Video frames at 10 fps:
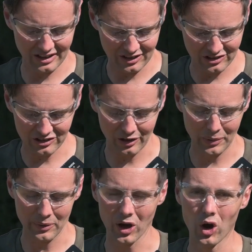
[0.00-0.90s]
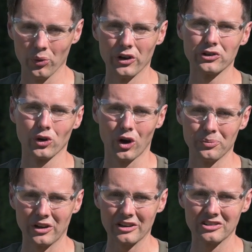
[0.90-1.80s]
that are just gonna be able to hold those good
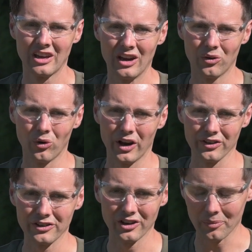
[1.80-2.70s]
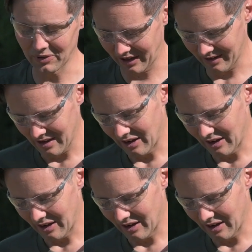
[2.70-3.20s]
optics right on the top there.